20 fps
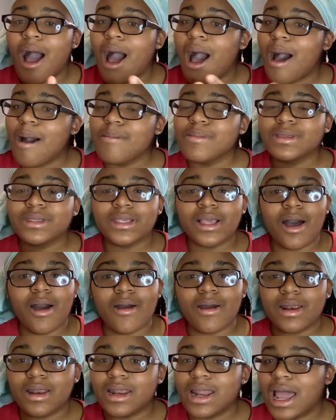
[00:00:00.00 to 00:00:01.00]
i'm
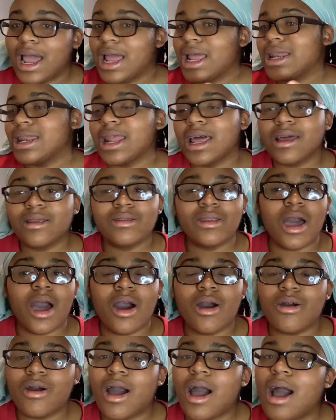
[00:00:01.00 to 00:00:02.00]
talking not, not no
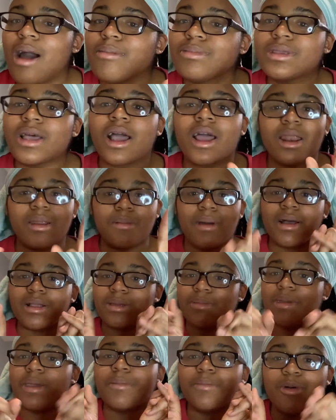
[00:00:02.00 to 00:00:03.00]
i'm talking about
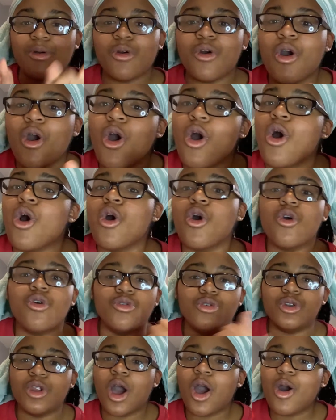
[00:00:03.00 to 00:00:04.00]
the people
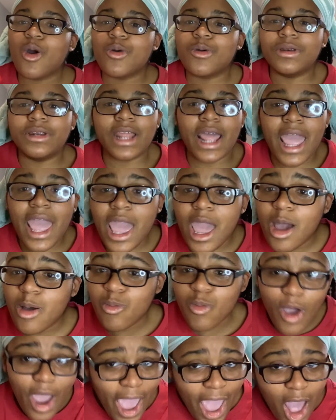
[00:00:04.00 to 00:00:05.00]
who know
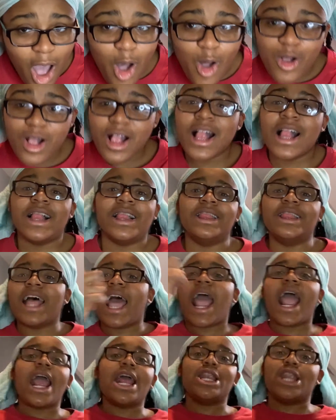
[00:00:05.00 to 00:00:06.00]
damn well they
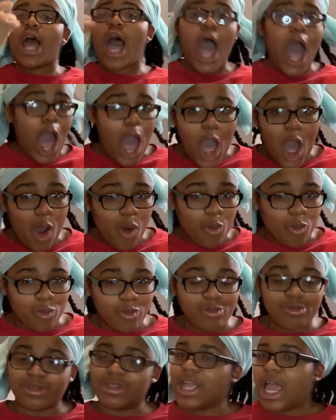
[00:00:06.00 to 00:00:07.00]
know
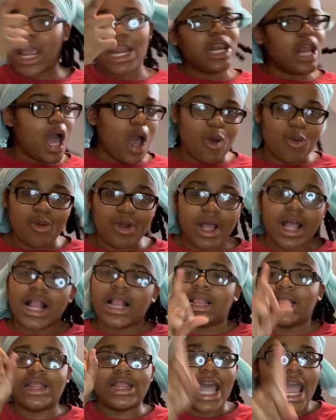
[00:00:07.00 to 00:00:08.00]
they know
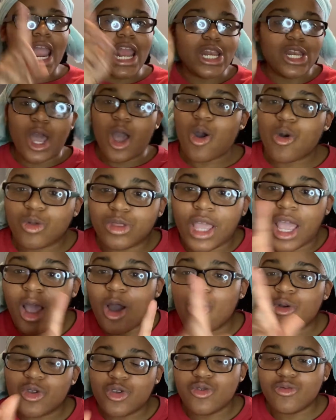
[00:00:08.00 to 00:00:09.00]
they know they
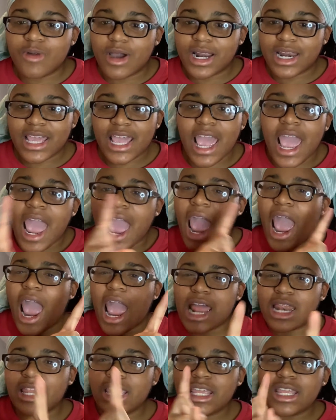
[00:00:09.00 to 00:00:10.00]
owe you money
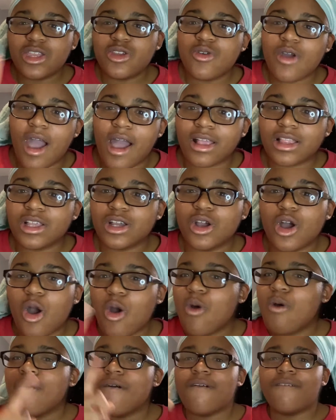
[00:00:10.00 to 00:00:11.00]
and then you have to
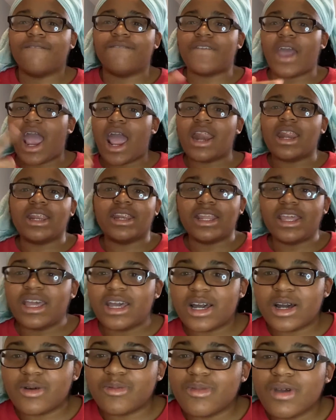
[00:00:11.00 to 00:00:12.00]
go finding
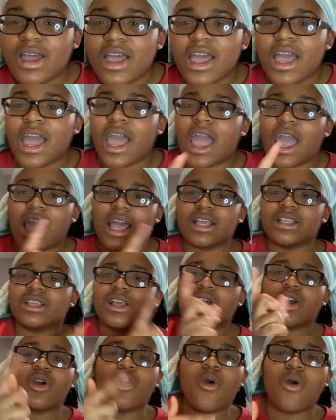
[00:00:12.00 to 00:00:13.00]
them
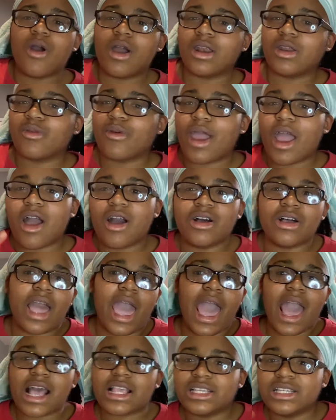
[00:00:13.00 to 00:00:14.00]
and going around
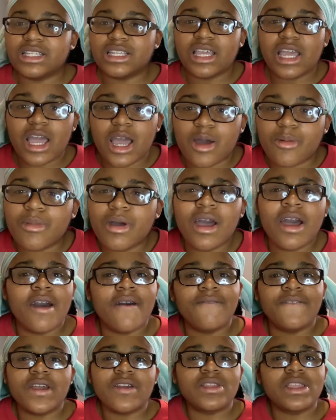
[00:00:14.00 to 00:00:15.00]
asking them
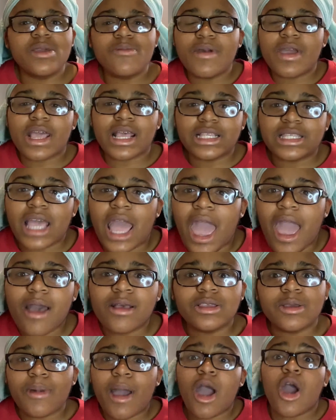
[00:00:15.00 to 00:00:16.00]
50 million
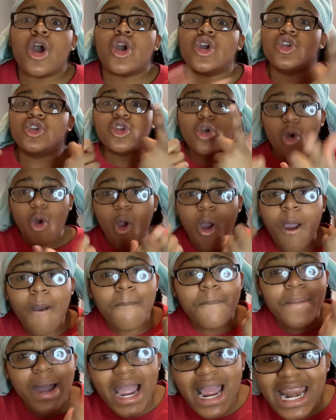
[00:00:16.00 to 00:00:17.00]
times about your
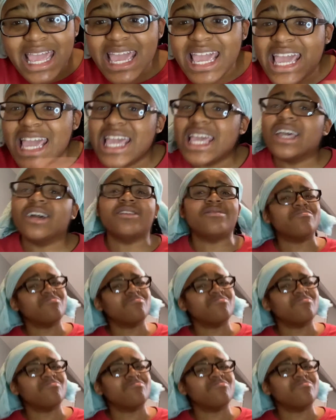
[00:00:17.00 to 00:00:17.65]
money